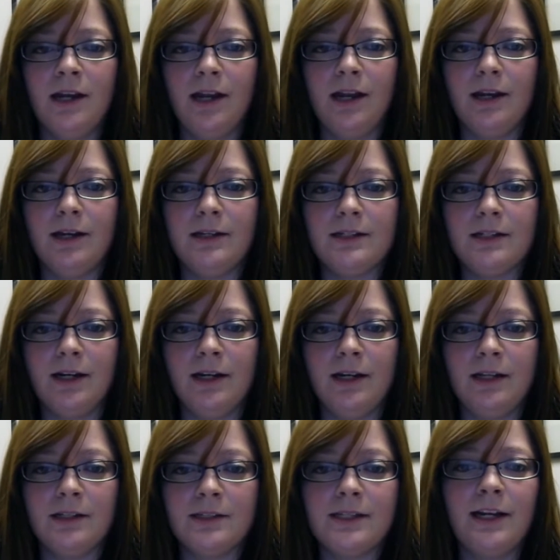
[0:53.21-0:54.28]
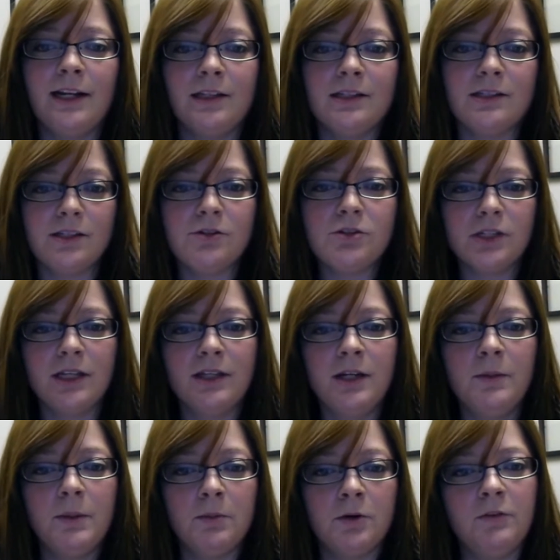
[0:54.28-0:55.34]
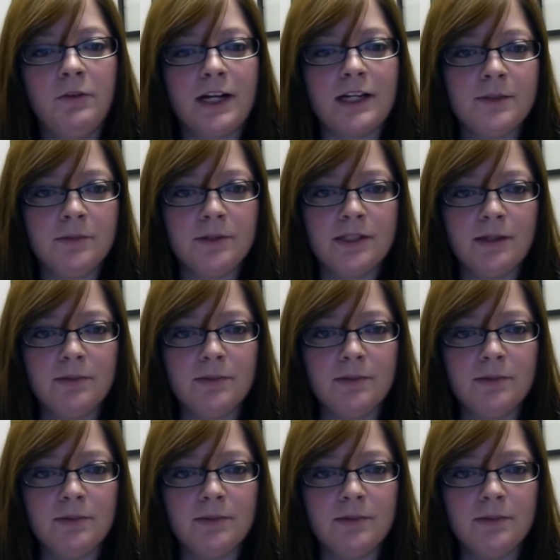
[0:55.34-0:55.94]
and in a setting that's usually a little bit more flexible